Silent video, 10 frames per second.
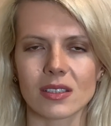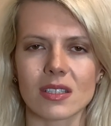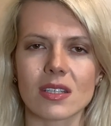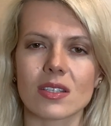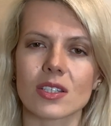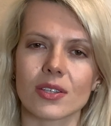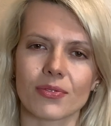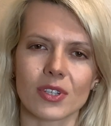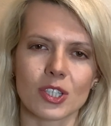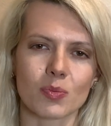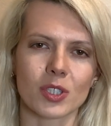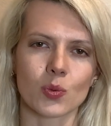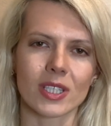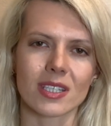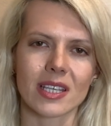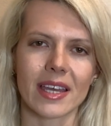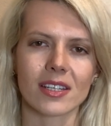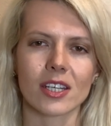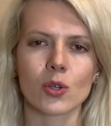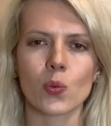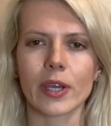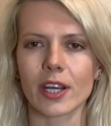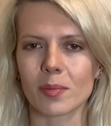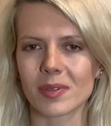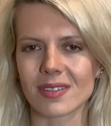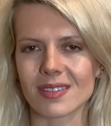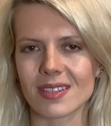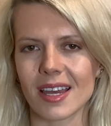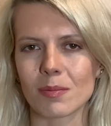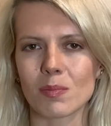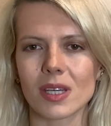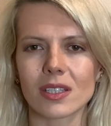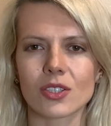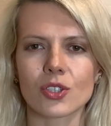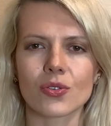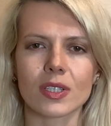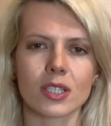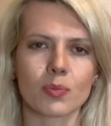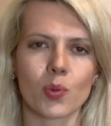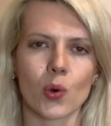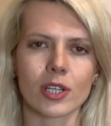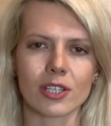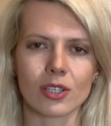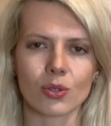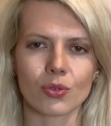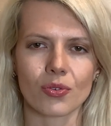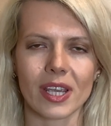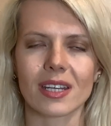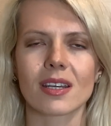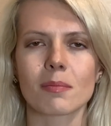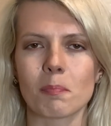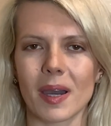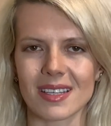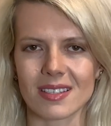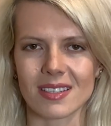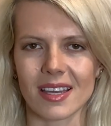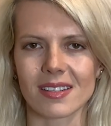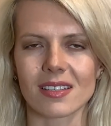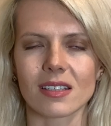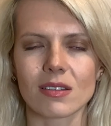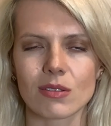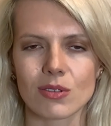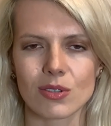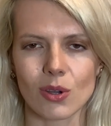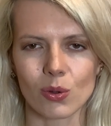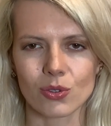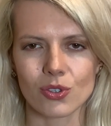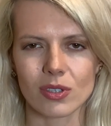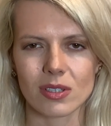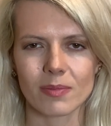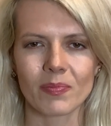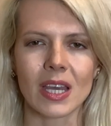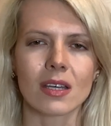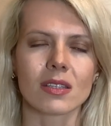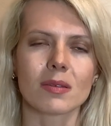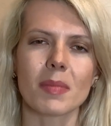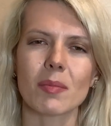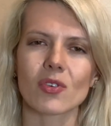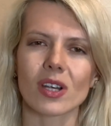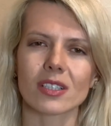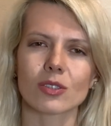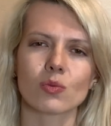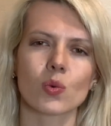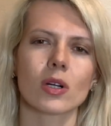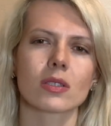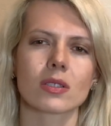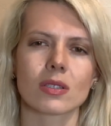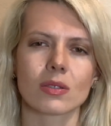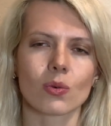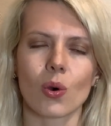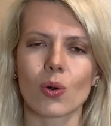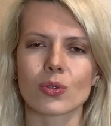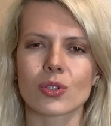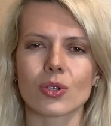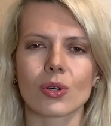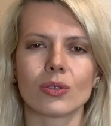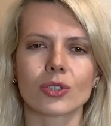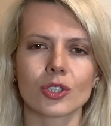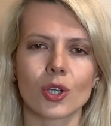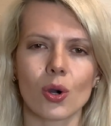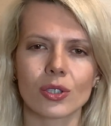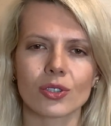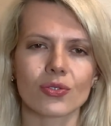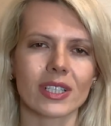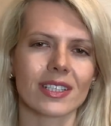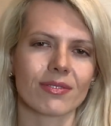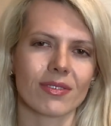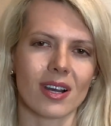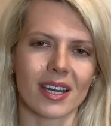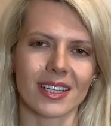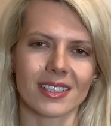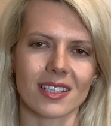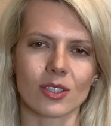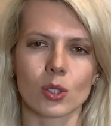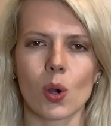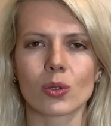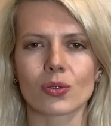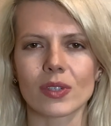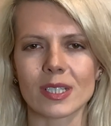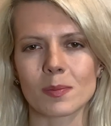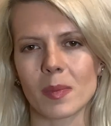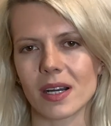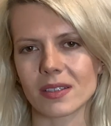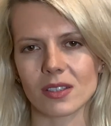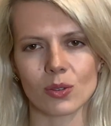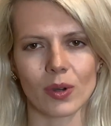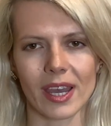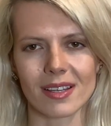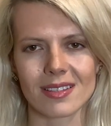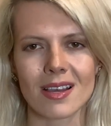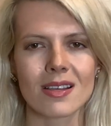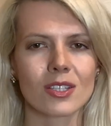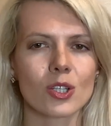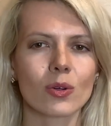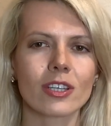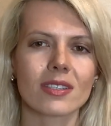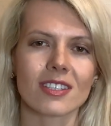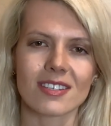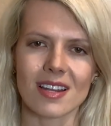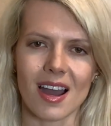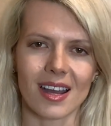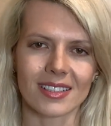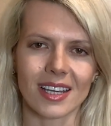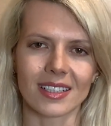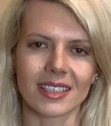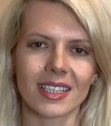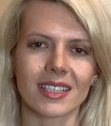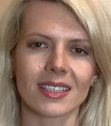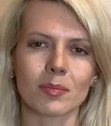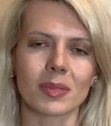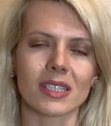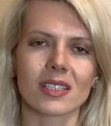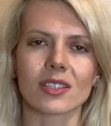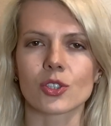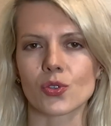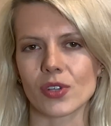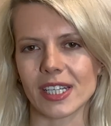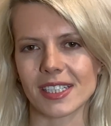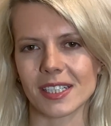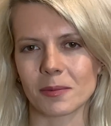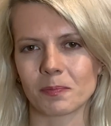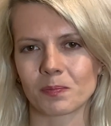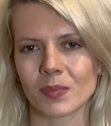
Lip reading: This is a difference between sending weapons and military supporting Ukraine by sending soldiers. The memorandum was also not ratified in Congress by the US, so it's not a legally binding treaty.